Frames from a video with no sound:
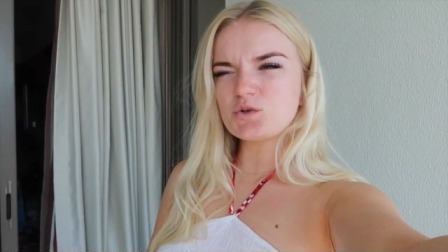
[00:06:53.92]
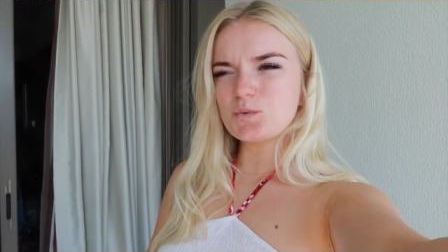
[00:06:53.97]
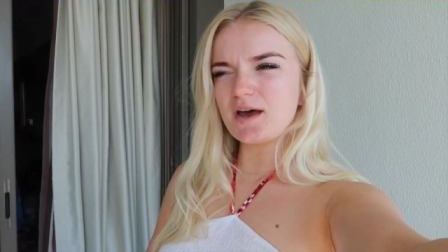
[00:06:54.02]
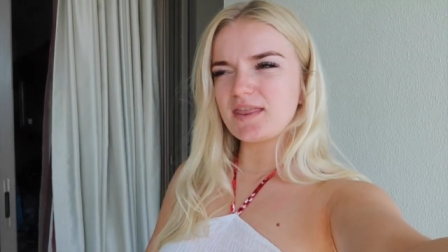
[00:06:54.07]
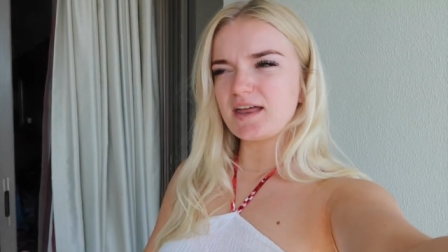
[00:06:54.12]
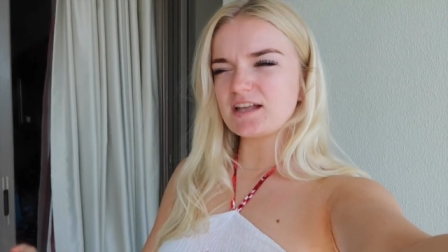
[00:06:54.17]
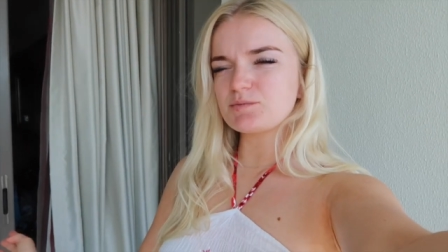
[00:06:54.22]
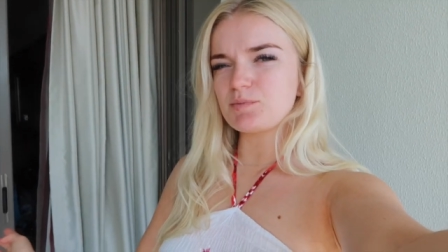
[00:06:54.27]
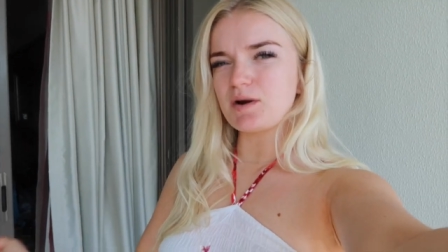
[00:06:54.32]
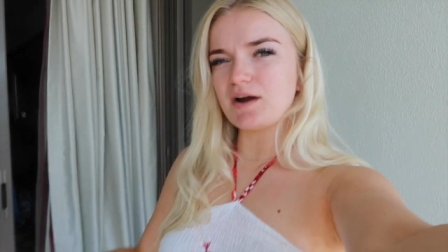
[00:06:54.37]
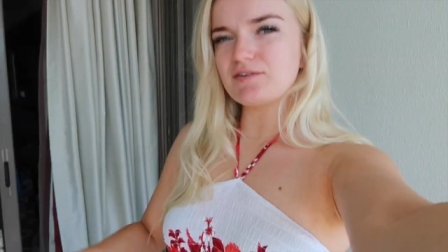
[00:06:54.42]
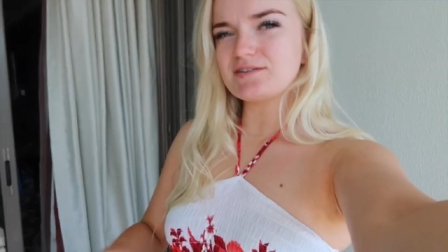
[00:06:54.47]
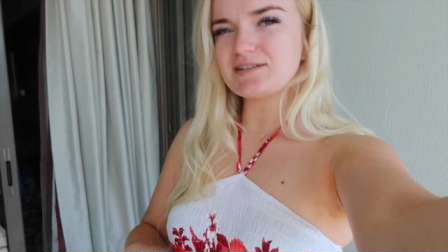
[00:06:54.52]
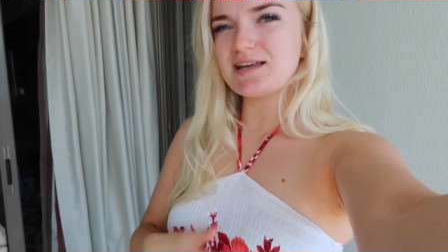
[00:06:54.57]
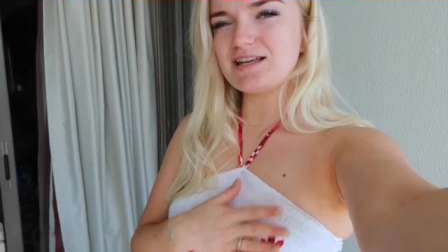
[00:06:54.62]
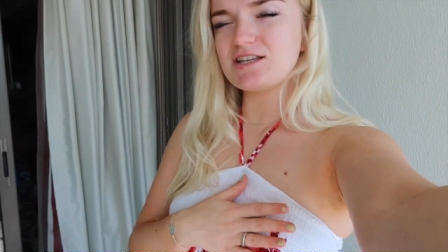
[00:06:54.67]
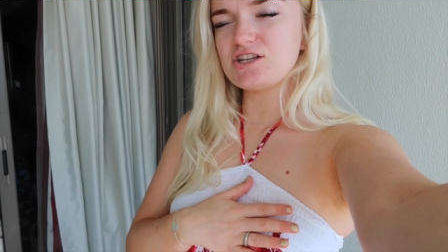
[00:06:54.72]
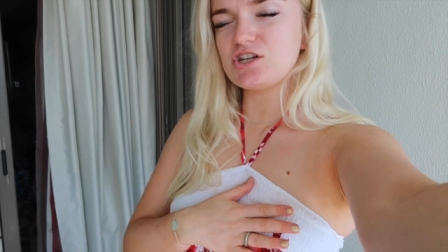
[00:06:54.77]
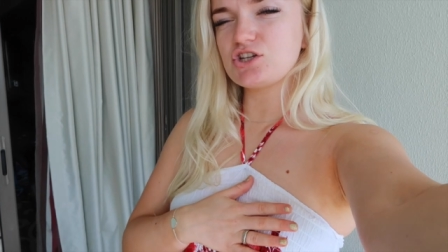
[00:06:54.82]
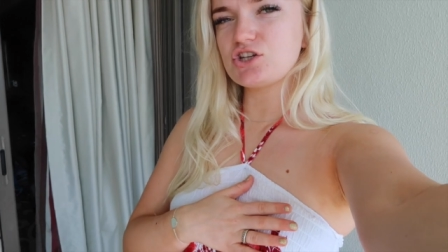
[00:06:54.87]
I'll try that to
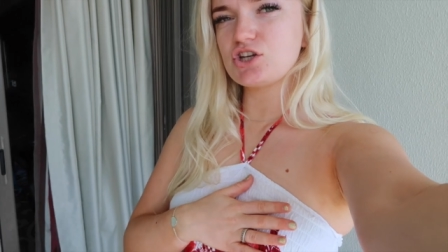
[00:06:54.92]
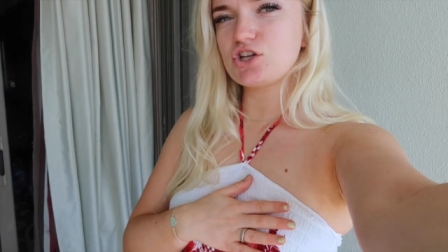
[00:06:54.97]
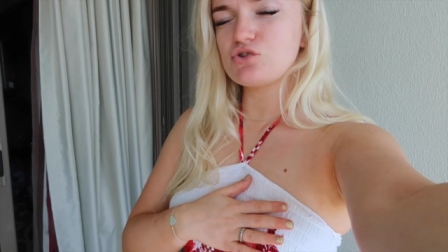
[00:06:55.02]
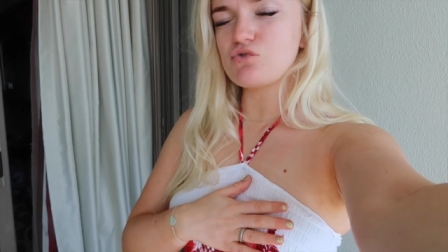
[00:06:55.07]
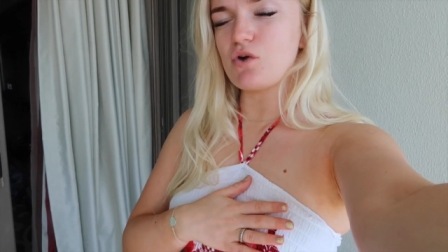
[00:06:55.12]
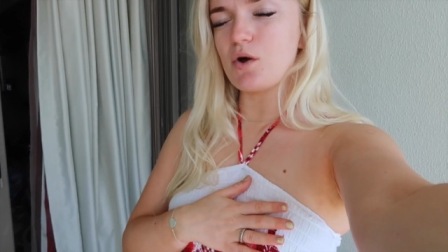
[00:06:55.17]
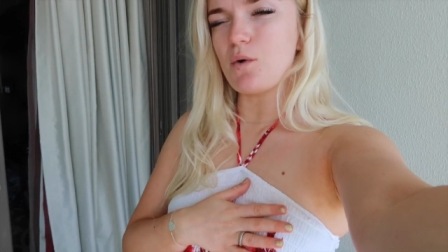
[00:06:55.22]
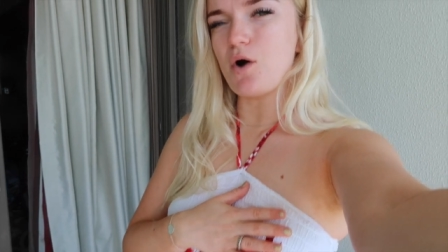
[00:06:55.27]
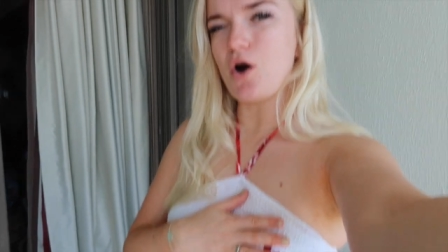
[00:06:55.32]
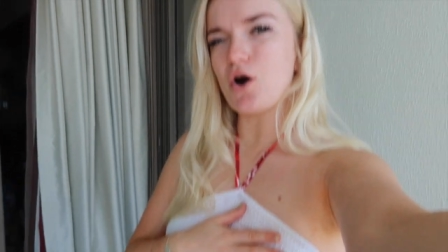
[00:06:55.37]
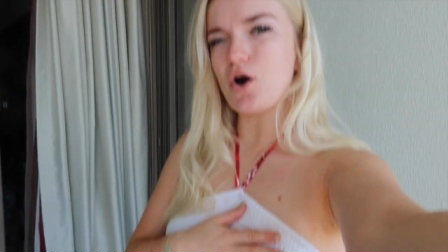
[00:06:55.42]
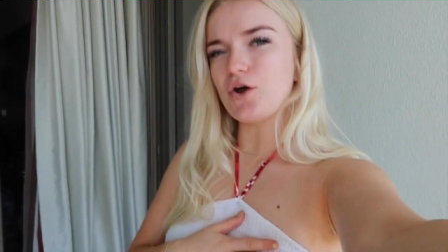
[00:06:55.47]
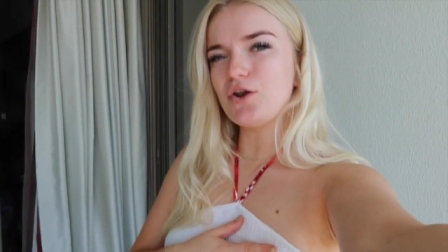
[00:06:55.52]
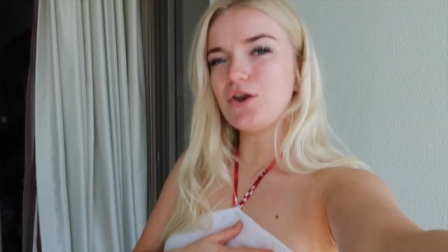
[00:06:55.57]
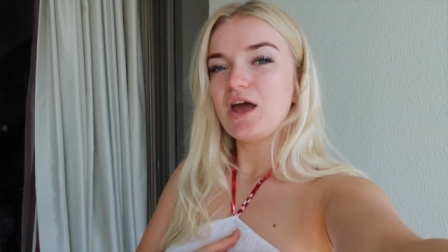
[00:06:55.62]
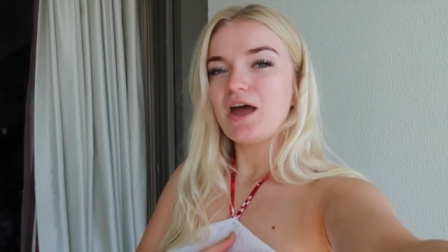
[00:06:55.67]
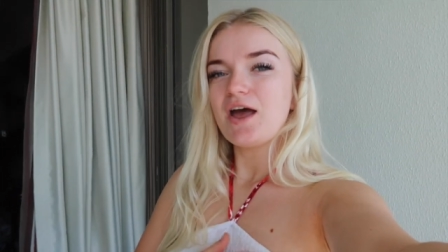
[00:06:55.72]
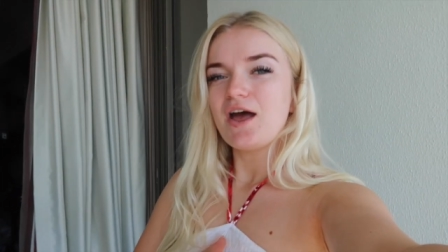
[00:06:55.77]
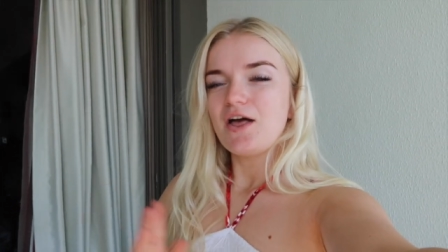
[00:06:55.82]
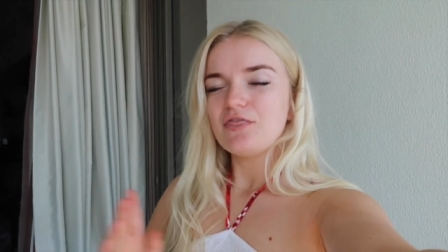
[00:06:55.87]
breakfast. Easy just to throw
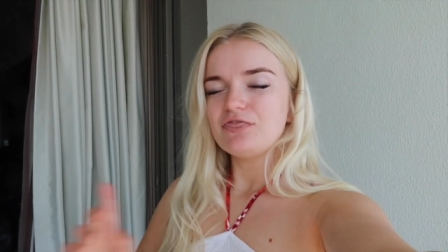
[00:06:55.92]
on.